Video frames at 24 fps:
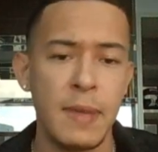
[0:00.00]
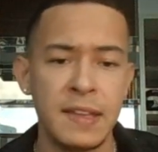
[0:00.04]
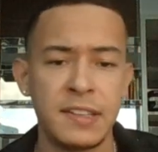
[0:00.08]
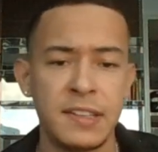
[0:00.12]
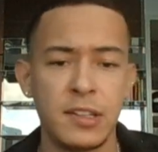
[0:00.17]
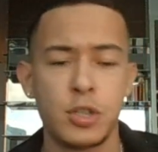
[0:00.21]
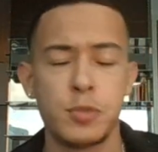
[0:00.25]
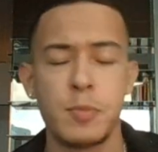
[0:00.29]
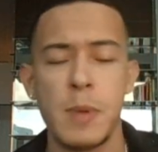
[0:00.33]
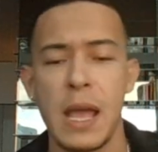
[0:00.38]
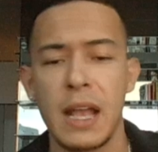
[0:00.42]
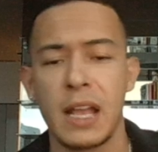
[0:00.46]

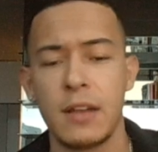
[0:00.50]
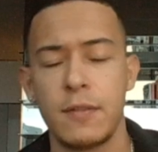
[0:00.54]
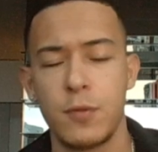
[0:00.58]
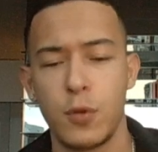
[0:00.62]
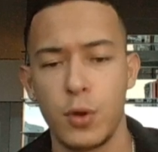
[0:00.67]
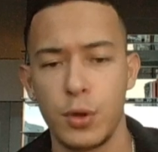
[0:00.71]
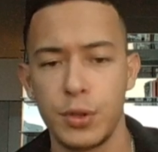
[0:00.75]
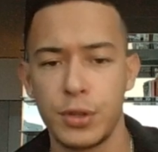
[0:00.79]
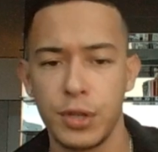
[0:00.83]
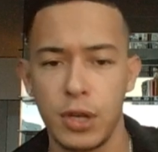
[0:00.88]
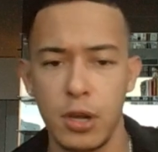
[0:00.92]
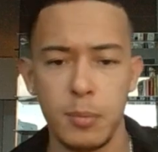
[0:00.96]
Message
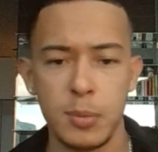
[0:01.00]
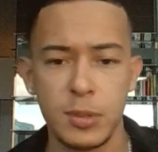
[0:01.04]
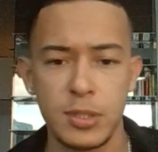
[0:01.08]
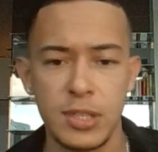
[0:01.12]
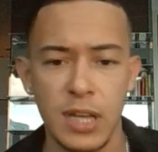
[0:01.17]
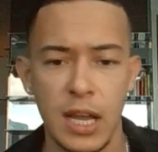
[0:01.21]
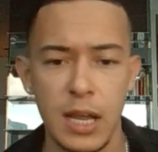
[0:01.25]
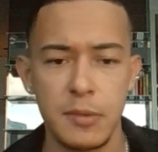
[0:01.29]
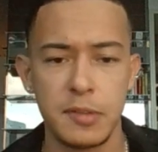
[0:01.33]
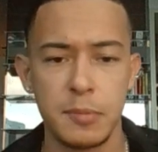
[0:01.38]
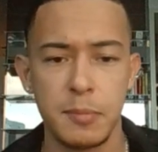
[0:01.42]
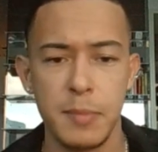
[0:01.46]
back and forth a
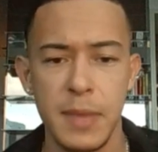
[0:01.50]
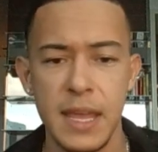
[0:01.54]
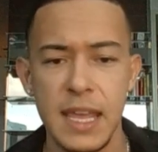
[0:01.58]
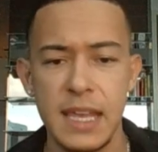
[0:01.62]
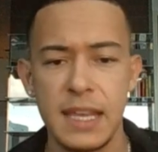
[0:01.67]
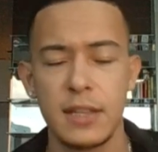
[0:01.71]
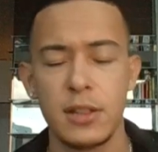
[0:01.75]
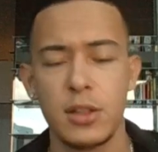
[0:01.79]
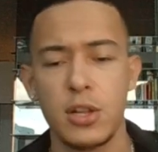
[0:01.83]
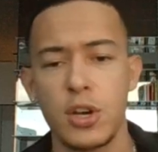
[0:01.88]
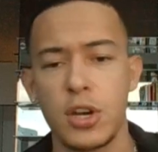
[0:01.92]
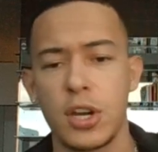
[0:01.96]
couple of times,
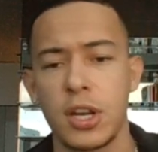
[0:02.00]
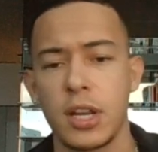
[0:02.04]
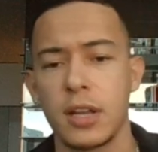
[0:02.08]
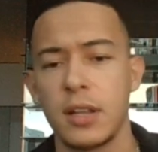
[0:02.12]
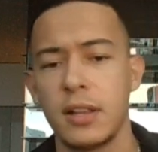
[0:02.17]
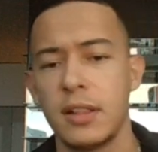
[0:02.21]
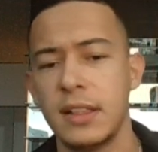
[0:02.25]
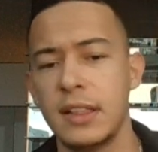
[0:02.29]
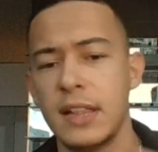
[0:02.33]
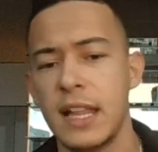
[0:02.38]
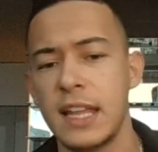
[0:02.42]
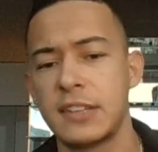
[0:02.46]
make it
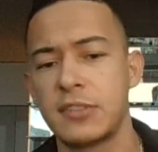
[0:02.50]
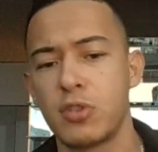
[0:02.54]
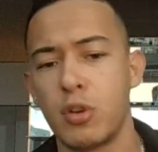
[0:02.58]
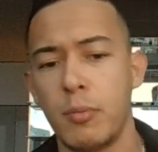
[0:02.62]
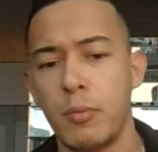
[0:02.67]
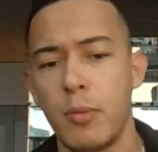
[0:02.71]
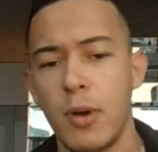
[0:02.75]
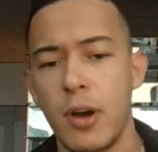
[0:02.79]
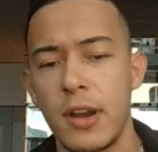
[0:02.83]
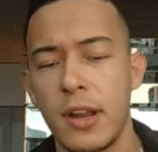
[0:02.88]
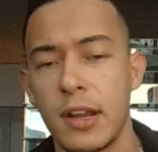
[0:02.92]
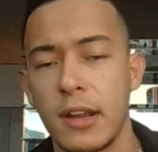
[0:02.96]
look
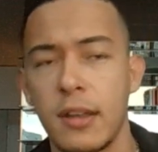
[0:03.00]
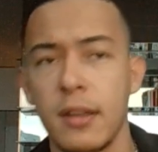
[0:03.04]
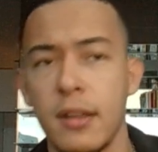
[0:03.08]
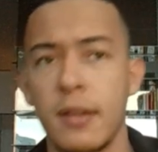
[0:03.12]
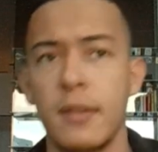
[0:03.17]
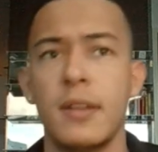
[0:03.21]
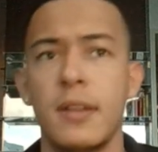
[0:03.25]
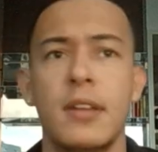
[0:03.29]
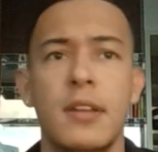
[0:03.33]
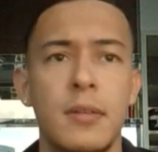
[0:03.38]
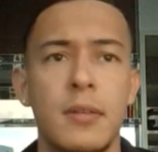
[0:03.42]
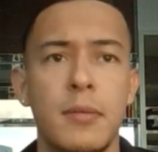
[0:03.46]
less
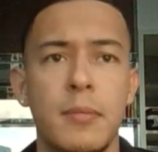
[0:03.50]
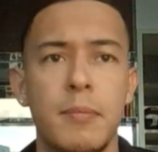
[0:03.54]
robotic,